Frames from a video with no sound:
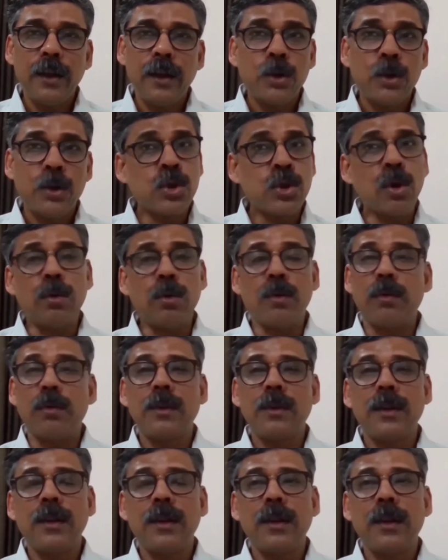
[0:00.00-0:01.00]
So
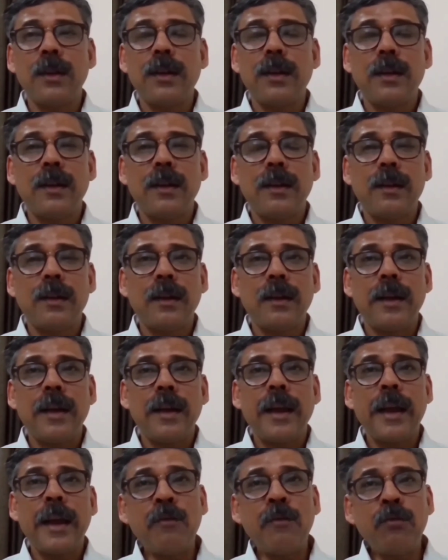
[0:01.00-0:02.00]

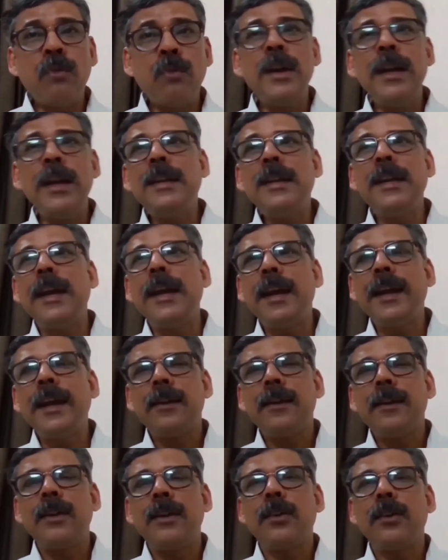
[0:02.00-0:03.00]
every day,
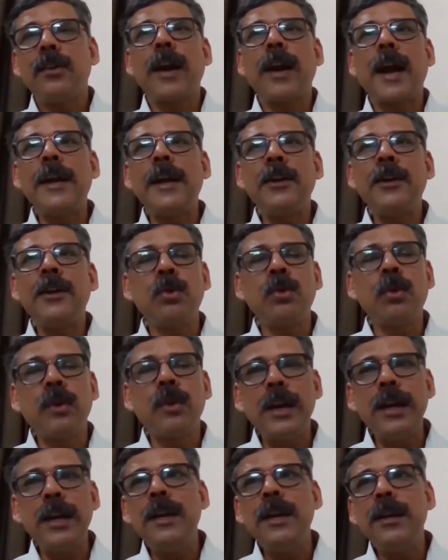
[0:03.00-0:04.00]
try to
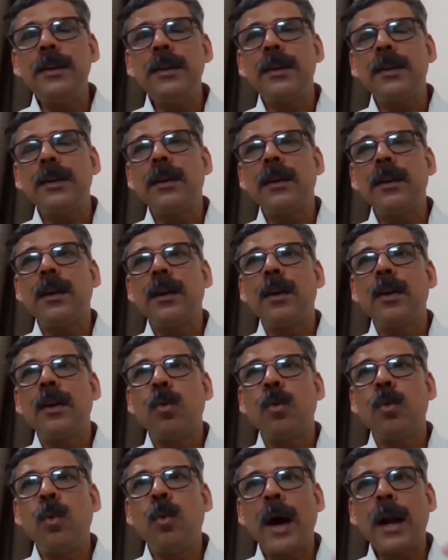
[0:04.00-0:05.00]
read
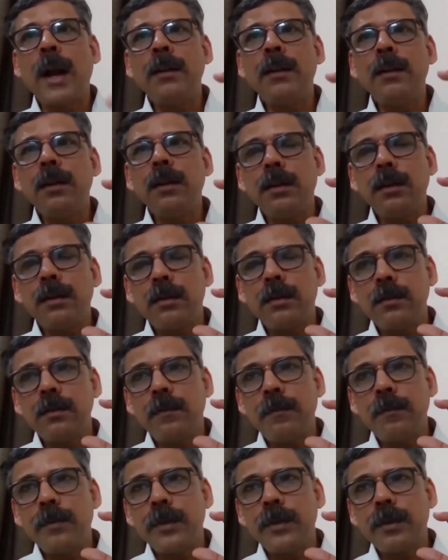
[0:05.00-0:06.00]
one
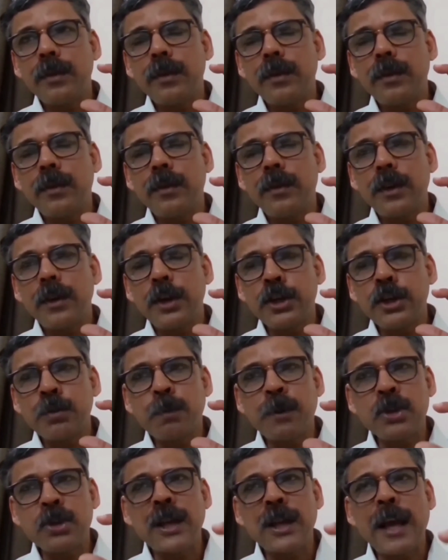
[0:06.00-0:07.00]

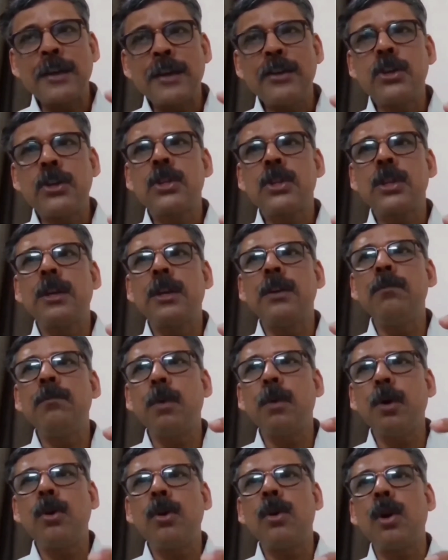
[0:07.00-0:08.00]
specialization
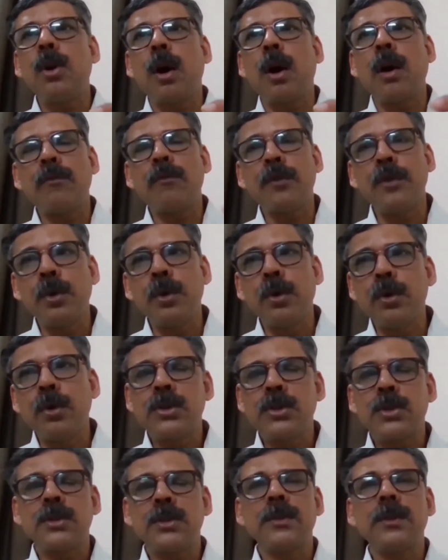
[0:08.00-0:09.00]
book of
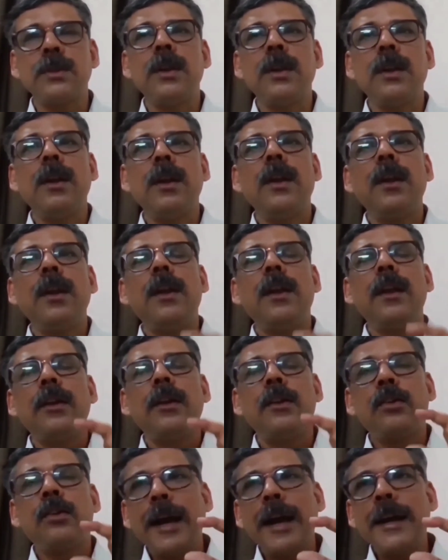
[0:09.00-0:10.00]
yours.
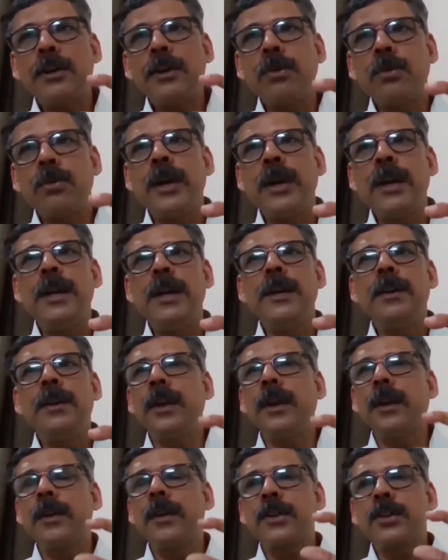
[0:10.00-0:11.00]
Try to read
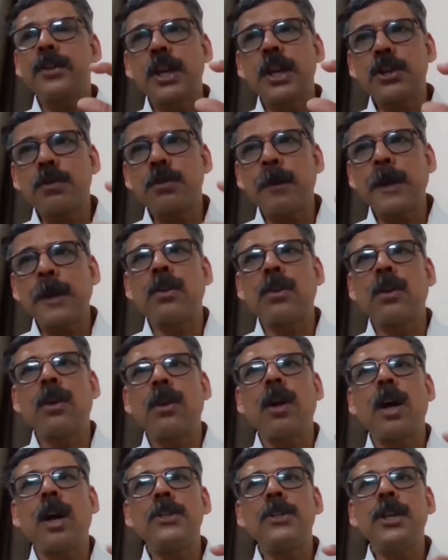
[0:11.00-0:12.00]
the research
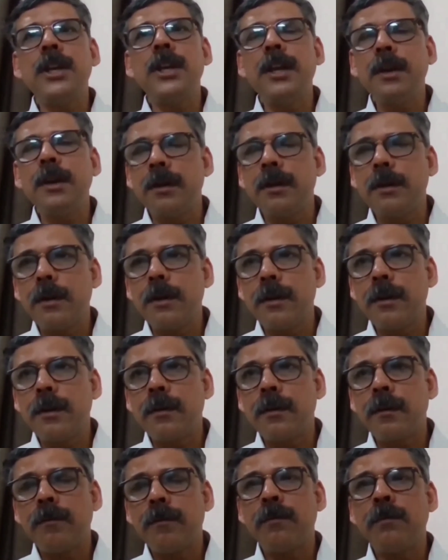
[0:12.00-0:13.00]
methodology
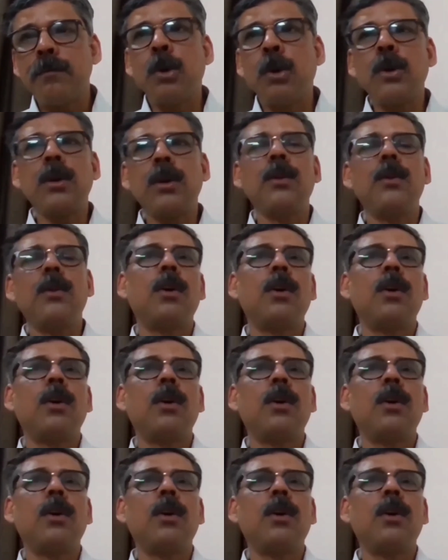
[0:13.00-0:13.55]
book.